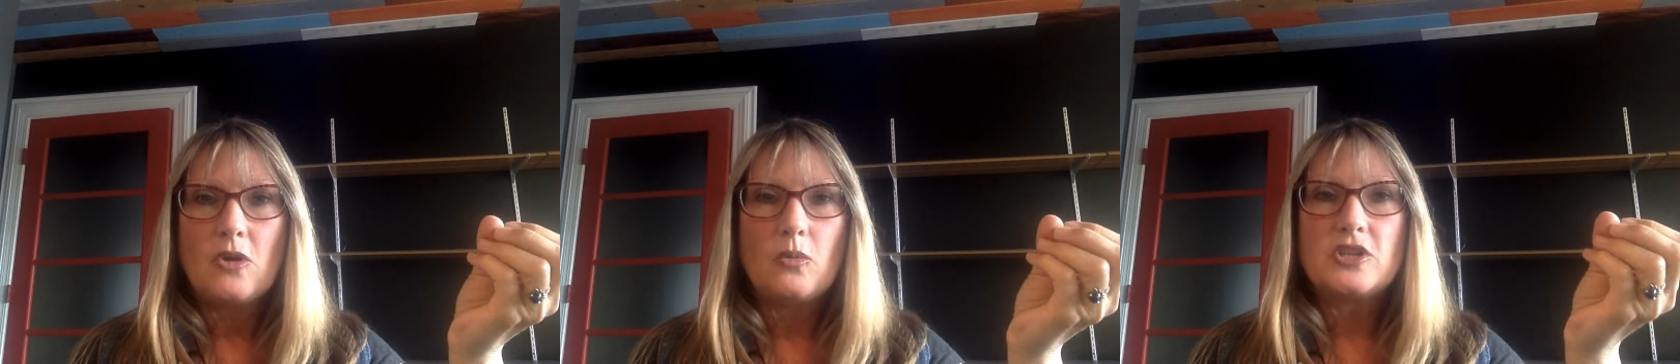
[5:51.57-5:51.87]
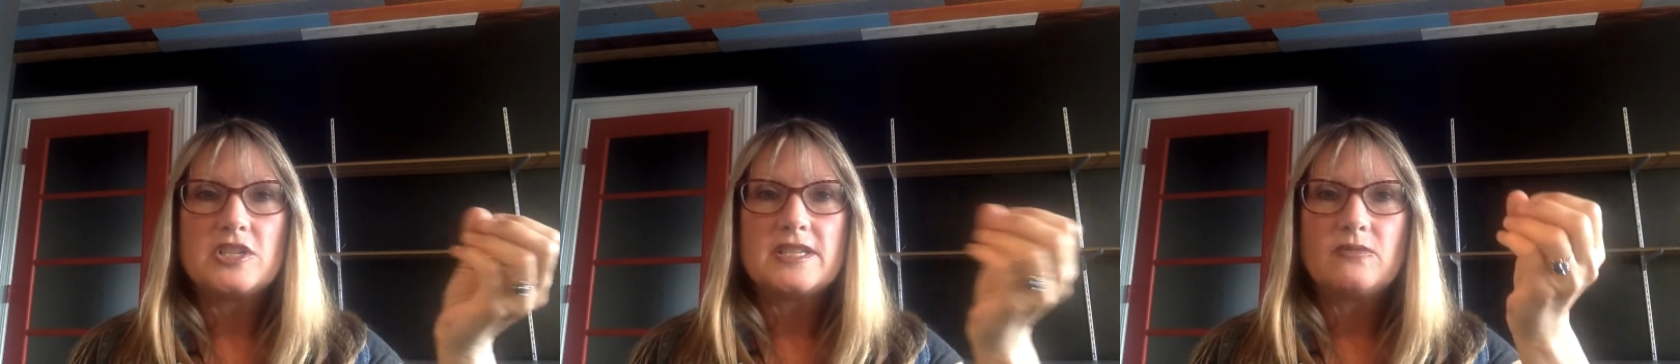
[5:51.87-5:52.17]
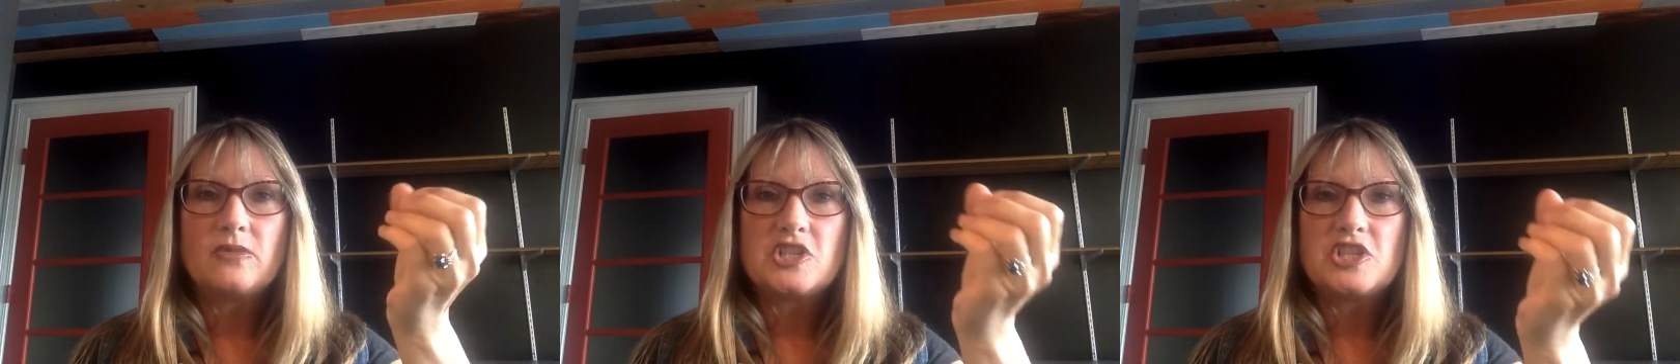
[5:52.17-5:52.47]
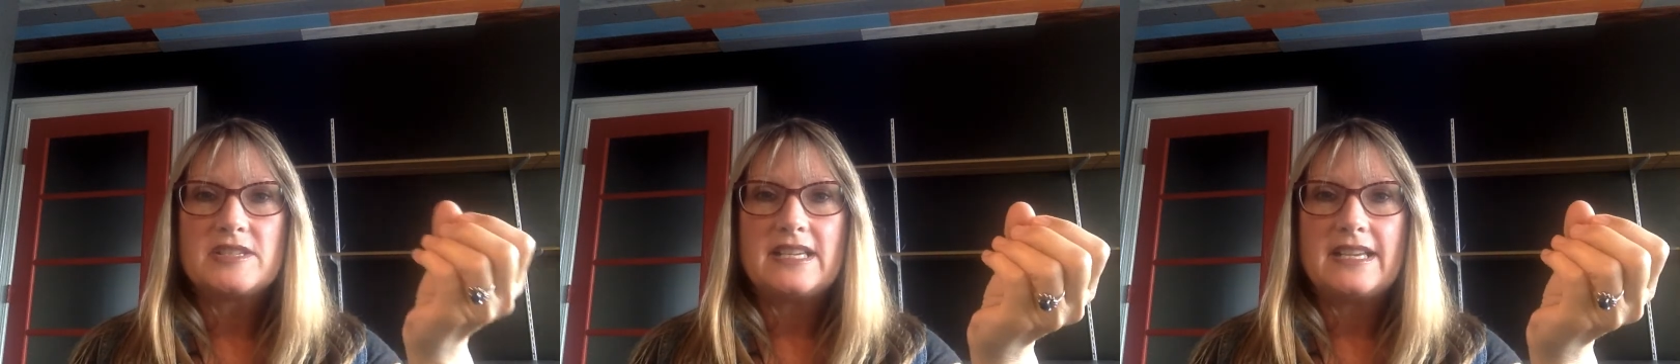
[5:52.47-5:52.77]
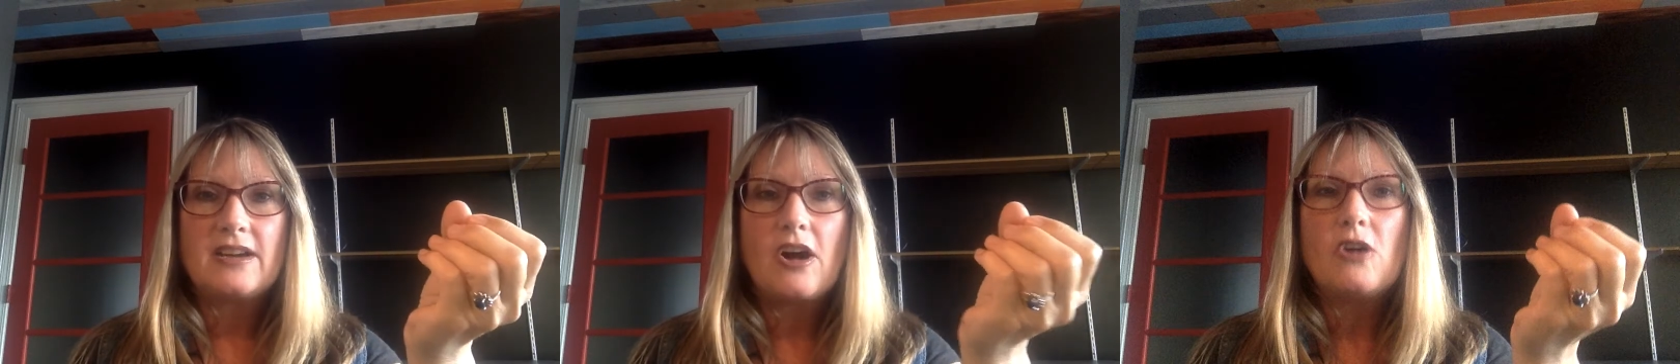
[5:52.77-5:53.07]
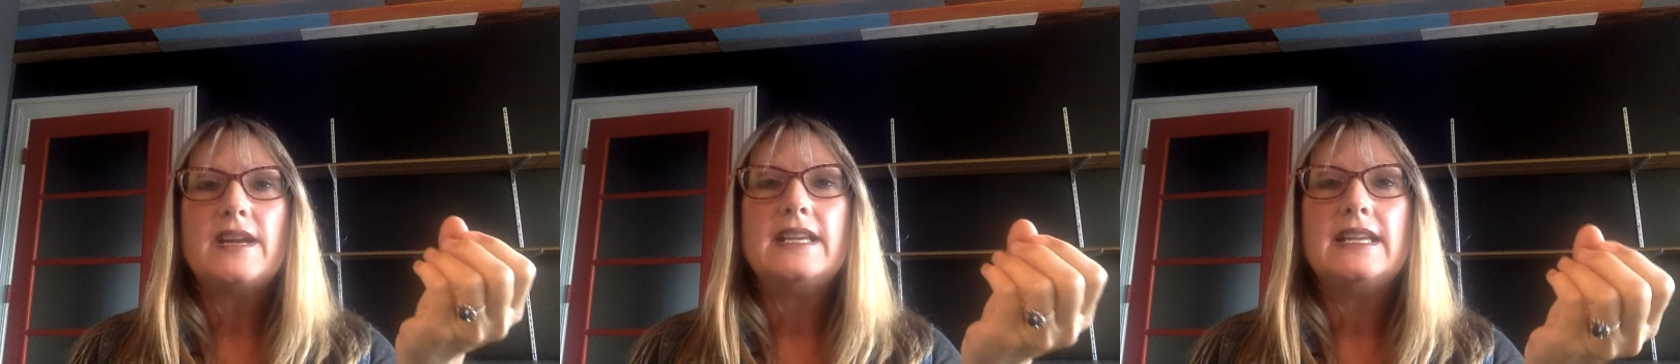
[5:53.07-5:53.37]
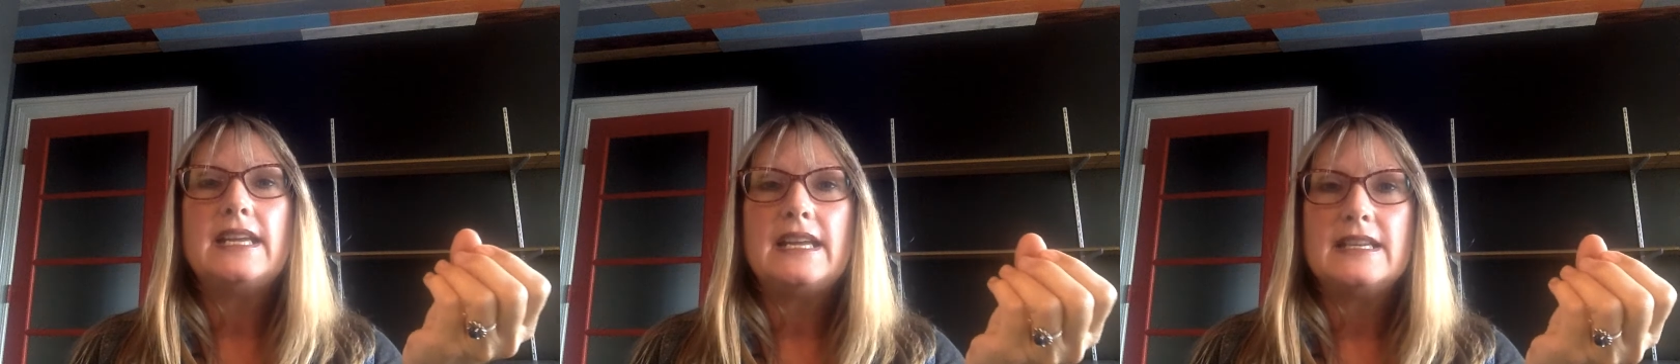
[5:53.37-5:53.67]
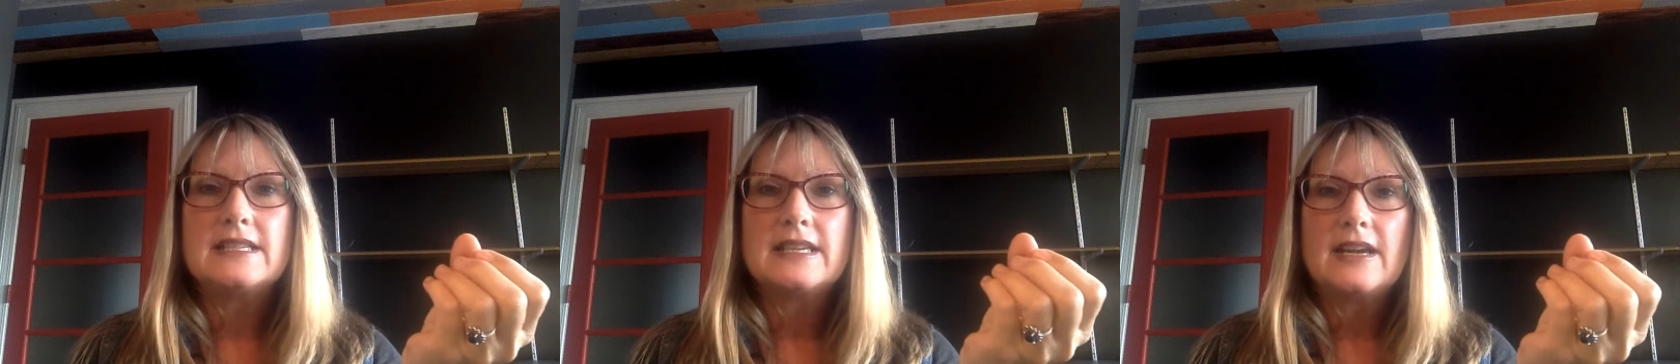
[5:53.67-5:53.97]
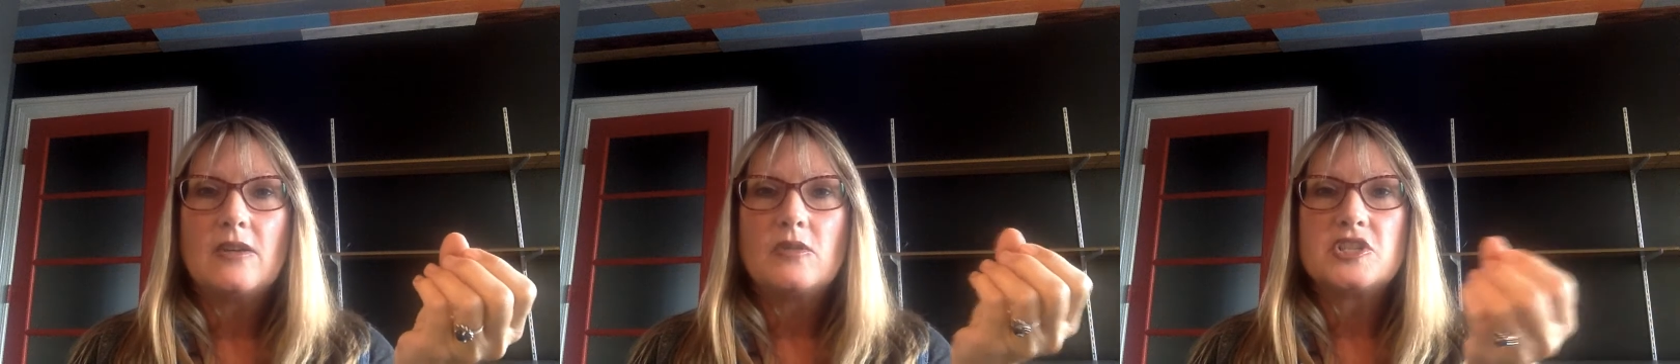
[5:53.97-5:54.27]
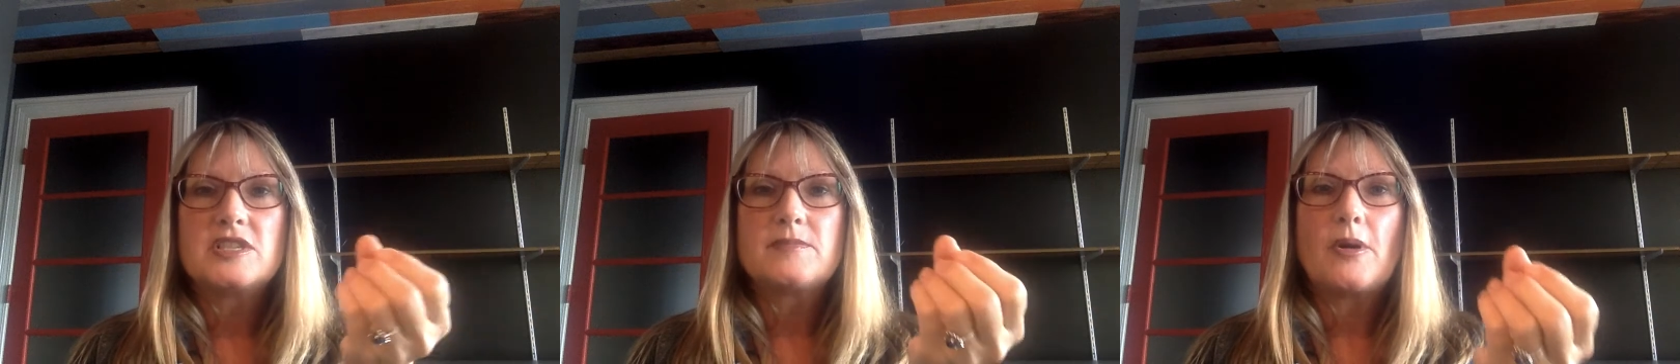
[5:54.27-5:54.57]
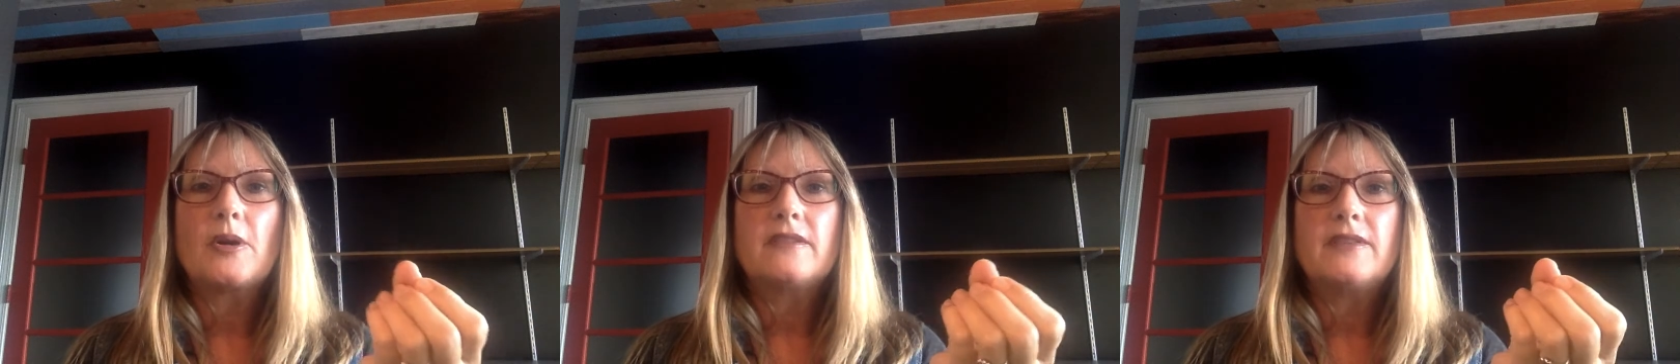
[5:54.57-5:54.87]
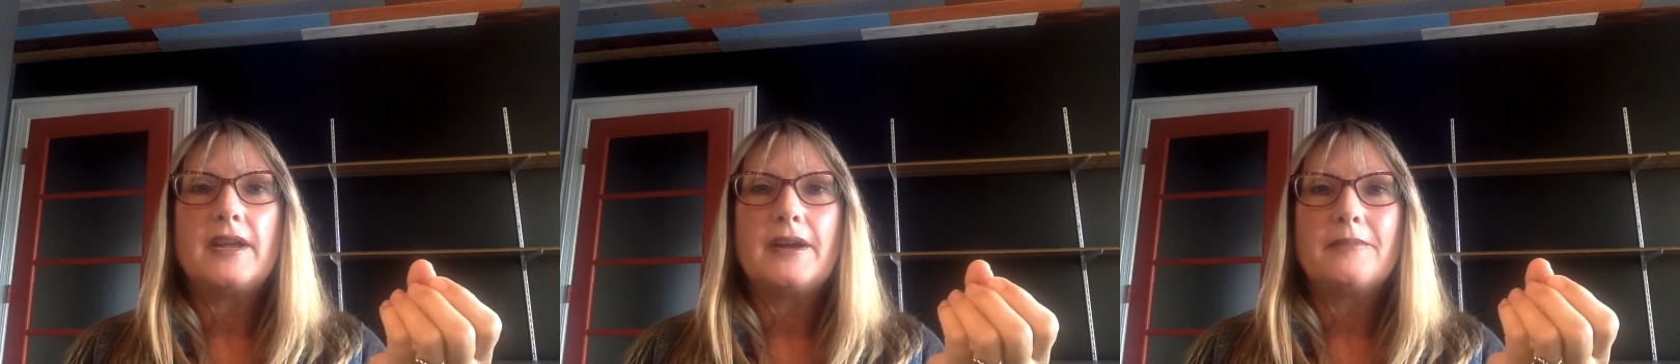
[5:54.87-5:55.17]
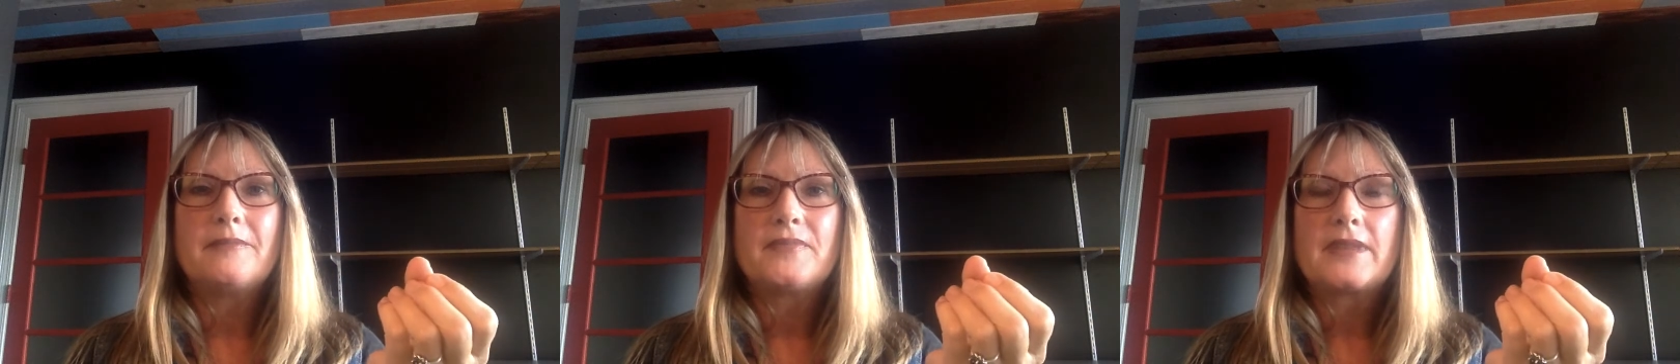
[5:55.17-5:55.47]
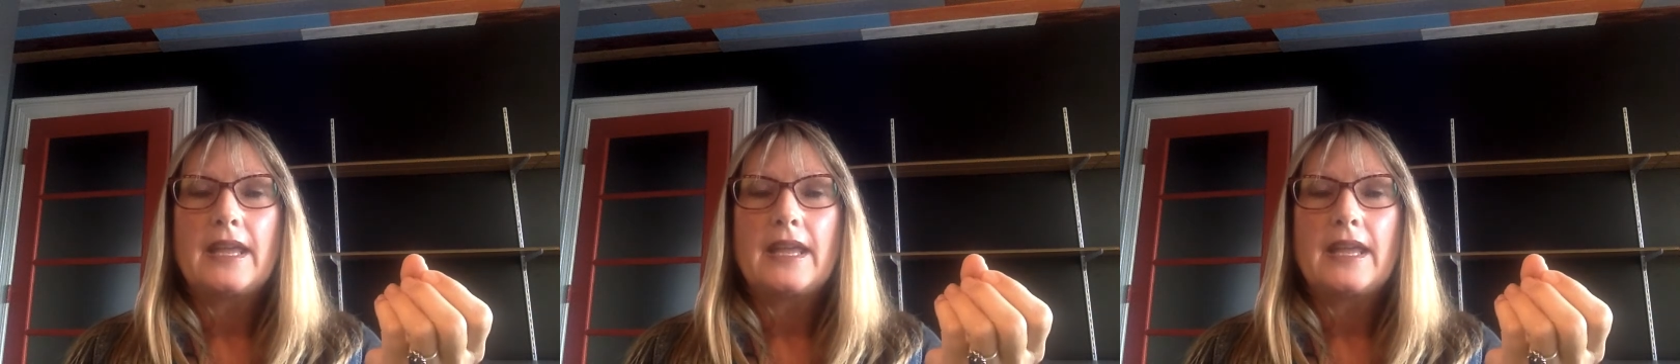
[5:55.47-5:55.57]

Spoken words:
which is all we need, which is part of him.